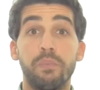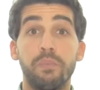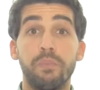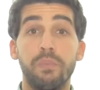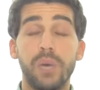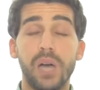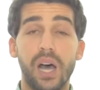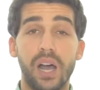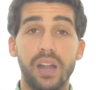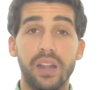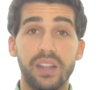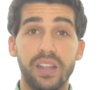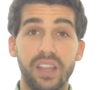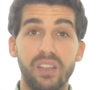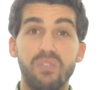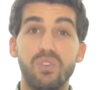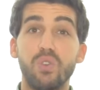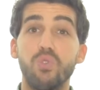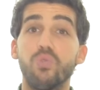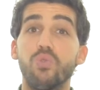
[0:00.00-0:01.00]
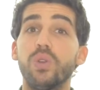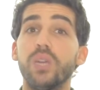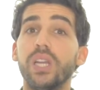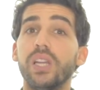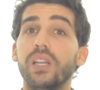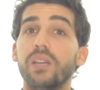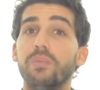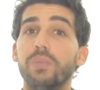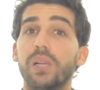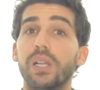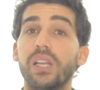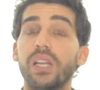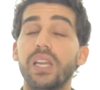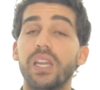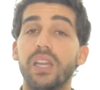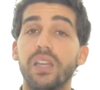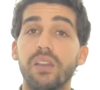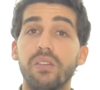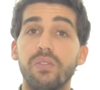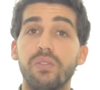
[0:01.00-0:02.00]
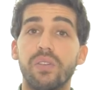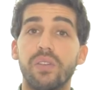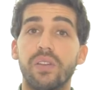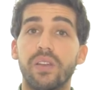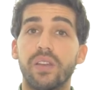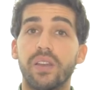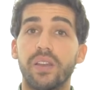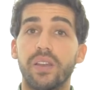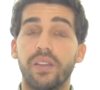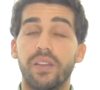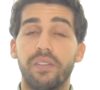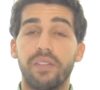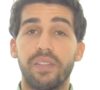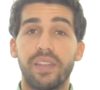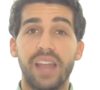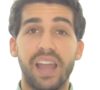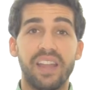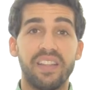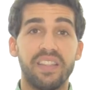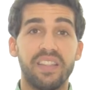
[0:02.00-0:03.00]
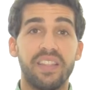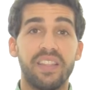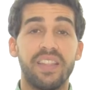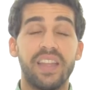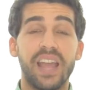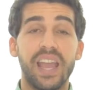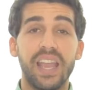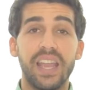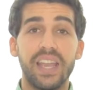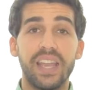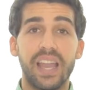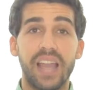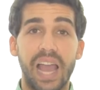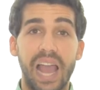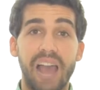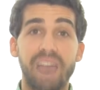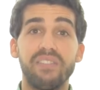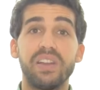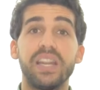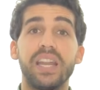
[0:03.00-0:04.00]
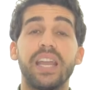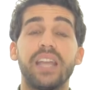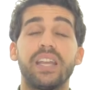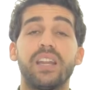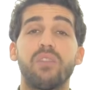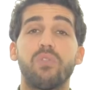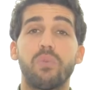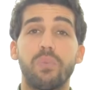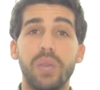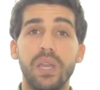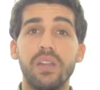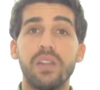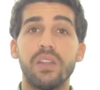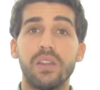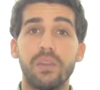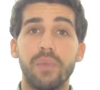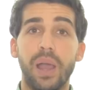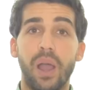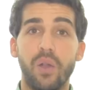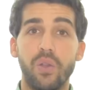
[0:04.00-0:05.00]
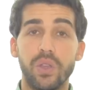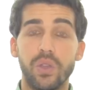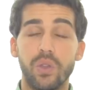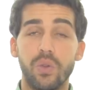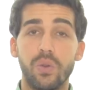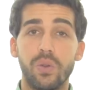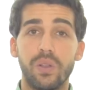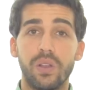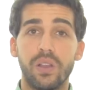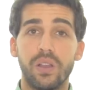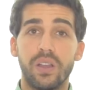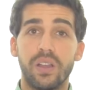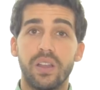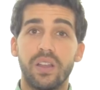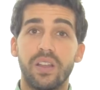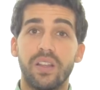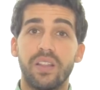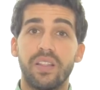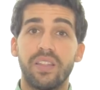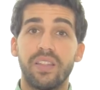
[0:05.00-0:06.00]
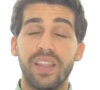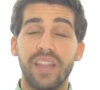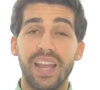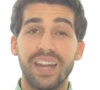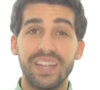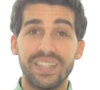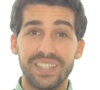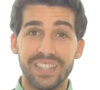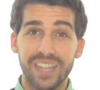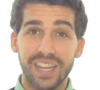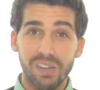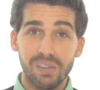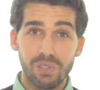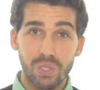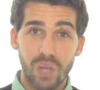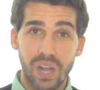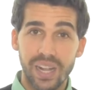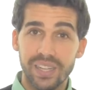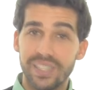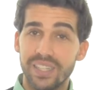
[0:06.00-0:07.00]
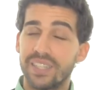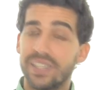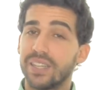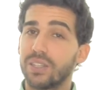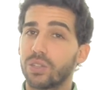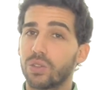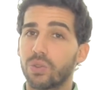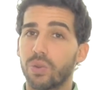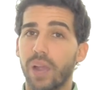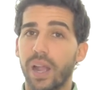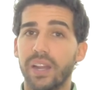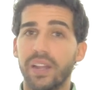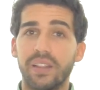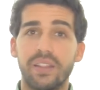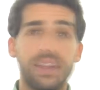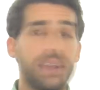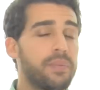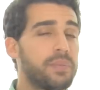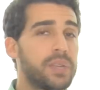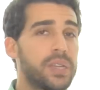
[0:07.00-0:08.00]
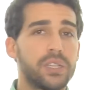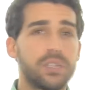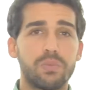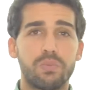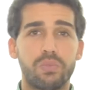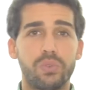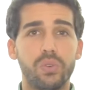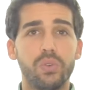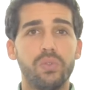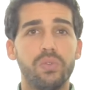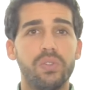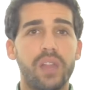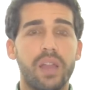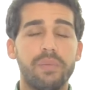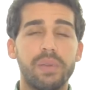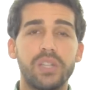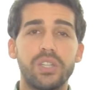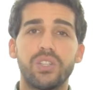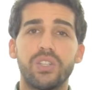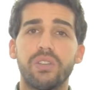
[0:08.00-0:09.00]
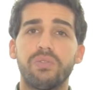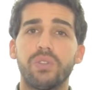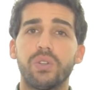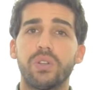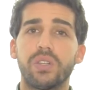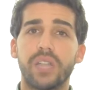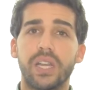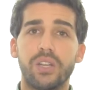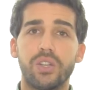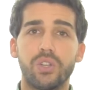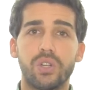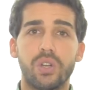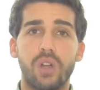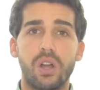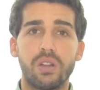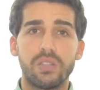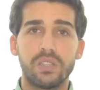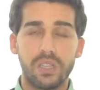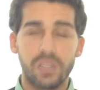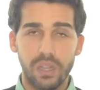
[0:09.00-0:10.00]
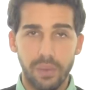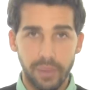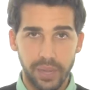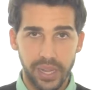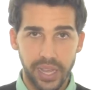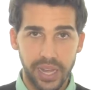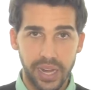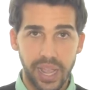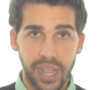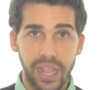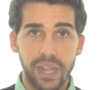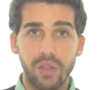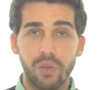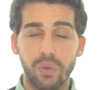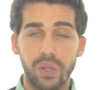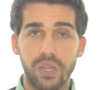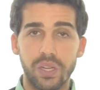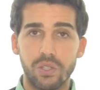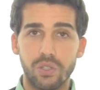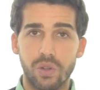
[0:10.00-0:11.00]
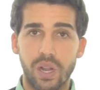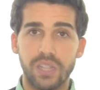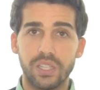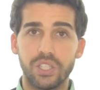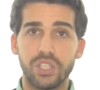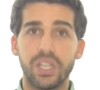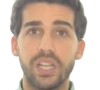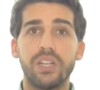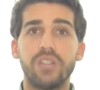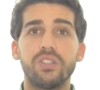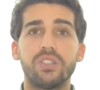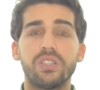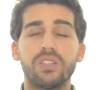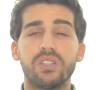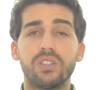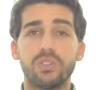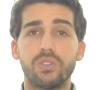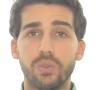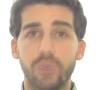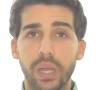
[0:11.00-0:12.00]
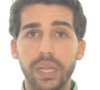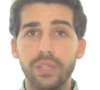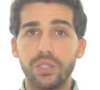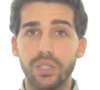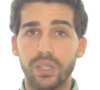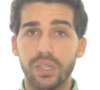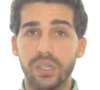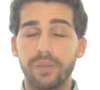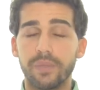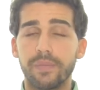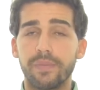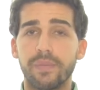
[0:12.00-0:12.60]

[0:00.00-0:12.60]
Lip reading: But if you really believe that they have a negative opinion about you, then instead of trying to discredit them, disprove them, and shift your attention onto them and get angry to try to change the situation,